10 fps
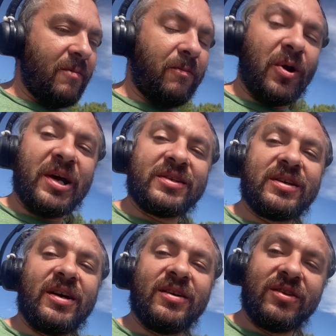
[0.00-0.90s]
plus
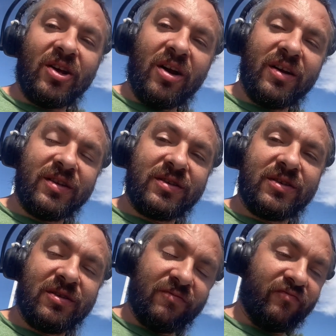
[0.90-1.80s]

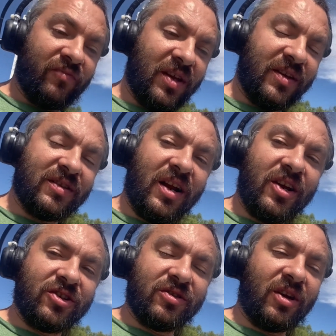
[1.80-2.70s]
$100
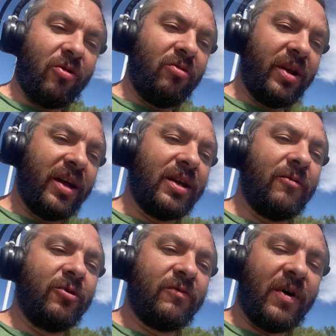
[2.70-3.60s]
installation. So I will end up
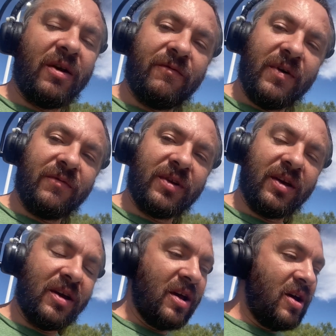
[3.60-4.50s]
with $550,
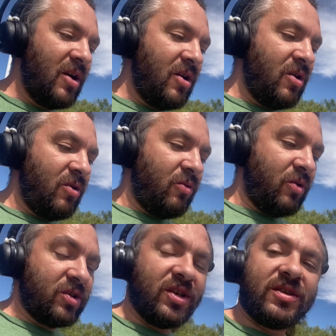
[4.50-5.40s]

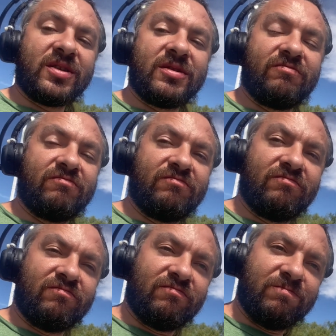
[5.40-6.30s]
which it's
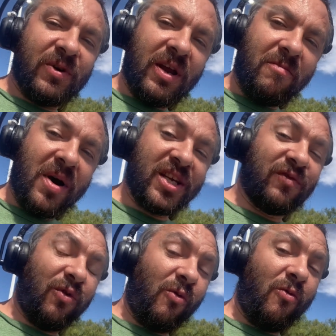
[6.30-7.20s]
pretty much
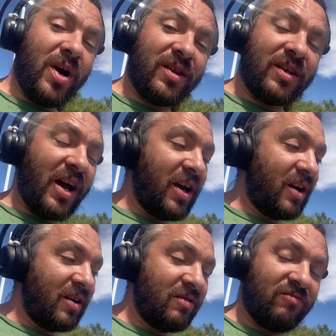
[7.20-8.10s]
for one
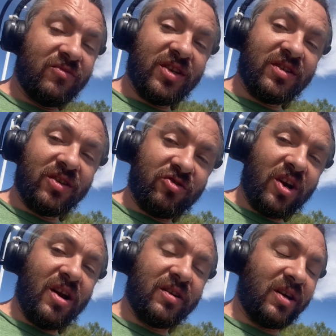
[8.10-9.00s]
tire, just a
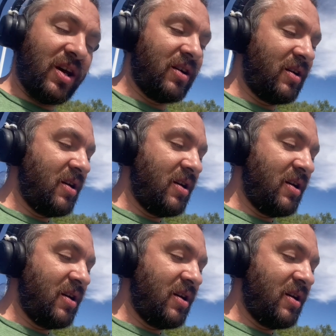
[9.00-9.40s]
trailer tire.